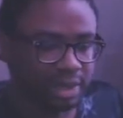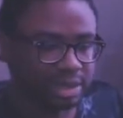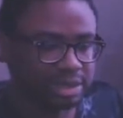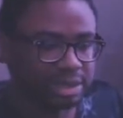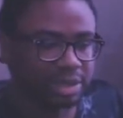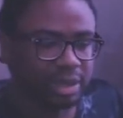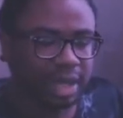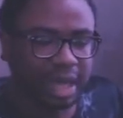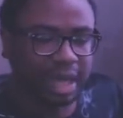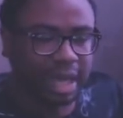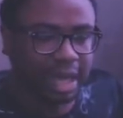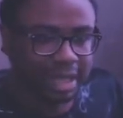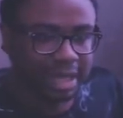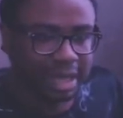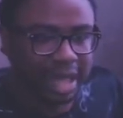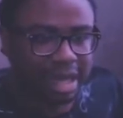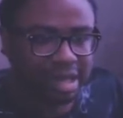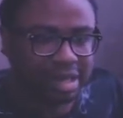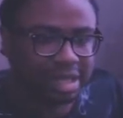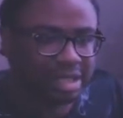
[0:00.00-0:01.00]
So like a
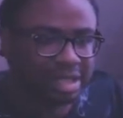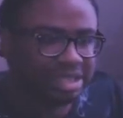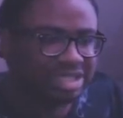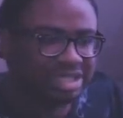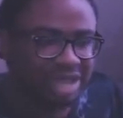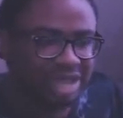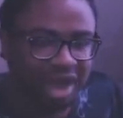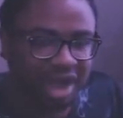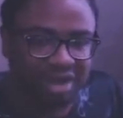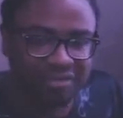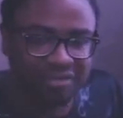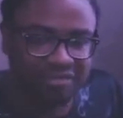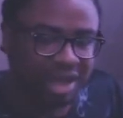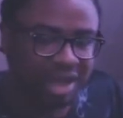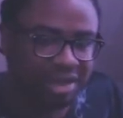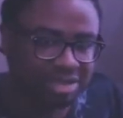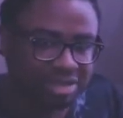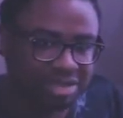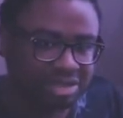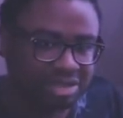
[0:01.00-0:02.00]
lot of that shock
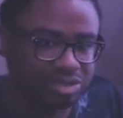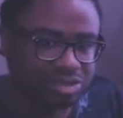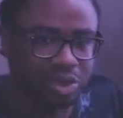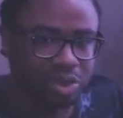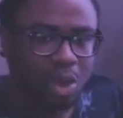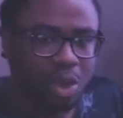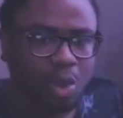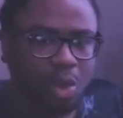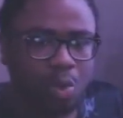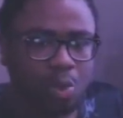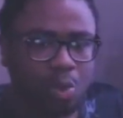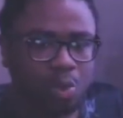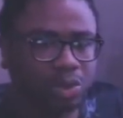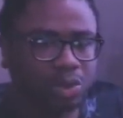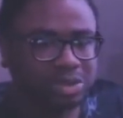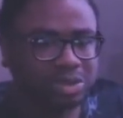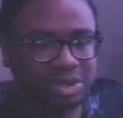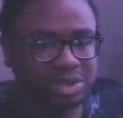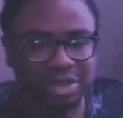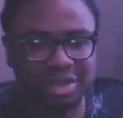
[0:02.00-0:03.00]
value just
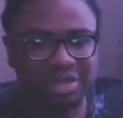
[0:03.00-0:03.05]
wasn't there.